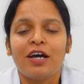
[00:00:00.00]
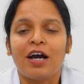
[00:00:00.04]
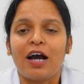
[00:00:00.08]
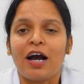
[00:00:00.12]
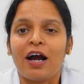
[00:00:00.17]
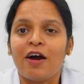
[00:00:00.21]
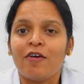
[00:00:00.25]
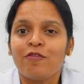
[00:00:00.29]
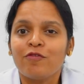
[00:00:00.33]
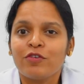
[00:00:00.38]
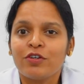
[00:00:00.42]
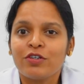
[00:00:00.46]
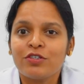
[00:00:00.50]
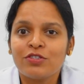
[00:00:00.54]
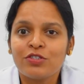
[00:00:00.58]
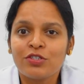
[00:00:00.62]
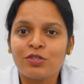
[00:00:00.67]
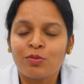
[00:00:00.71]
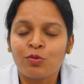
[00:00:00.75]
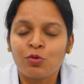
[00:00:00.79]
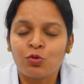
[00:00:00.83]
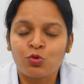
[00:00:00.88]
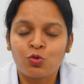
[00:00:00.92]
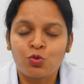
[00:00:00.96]
After
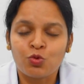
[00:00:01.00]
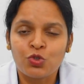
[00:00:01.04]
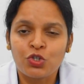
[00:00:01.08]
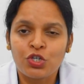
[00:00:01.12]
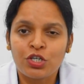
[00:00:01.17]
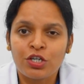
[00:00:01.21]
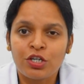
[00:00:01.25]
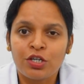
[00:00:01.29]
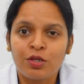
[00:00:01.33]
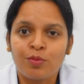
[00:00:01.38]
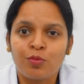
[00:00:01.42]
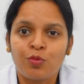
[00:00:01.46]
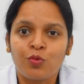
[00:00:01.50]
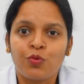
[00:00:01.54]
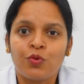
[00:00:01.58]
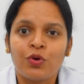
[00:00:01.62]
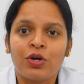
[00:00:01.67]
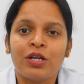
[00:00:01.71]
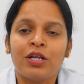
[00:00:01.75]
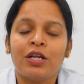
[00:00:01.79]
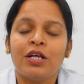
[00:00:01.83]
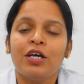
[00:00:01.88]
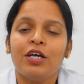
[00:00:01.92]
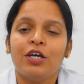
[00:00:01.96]
suture
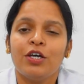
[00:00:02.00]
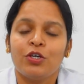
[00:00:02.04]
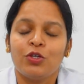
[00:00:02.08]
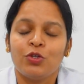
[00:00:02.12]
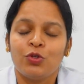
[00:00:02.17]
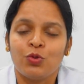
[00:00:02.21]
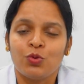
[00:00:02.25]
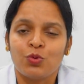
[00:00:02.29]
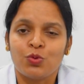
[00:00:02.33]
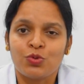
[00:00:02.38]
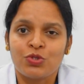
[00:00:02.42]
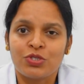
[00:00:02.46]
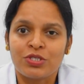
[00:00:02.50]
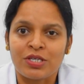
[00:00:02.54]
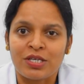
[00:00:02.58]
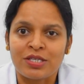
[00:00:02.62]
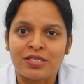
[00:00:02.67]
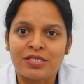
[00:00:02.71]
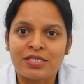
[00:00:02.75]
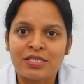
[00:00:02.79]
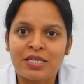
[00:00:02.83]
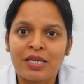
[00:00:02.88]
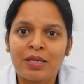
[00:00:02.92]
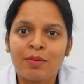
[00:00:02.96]
removal, use
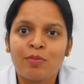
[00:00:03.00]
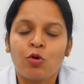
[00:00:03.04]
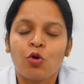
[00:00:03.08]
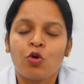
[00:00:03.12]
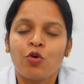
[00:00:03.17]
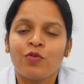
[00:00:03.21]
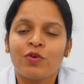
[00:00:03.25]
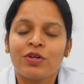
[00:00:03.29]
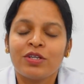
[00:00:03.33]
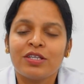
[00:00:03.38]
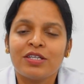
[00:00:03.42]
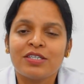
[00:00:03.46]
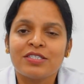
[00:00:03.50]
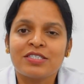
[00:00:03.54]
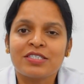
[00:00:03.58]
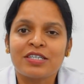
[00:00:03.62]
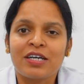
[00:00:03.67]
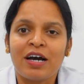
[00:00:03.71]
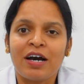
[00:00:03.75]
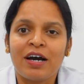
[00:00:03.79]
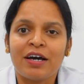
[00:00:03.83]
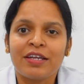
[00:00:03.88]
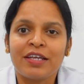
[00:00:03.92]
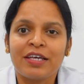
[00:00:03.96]
sunscreen over the
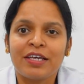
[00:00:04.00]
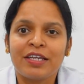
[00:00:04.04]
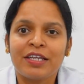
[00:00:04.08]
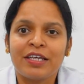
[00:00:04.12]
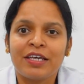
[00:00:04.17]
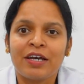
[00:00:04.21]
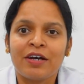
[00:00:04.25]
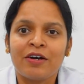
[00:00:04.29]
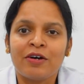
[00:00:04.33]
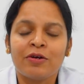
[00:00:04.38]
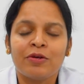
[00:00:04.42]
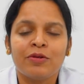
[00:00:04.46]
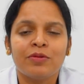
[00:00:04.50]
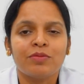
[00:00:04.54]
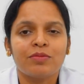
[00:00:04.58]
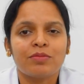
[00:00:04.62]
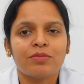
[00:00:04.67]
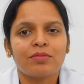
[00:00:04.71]
scar area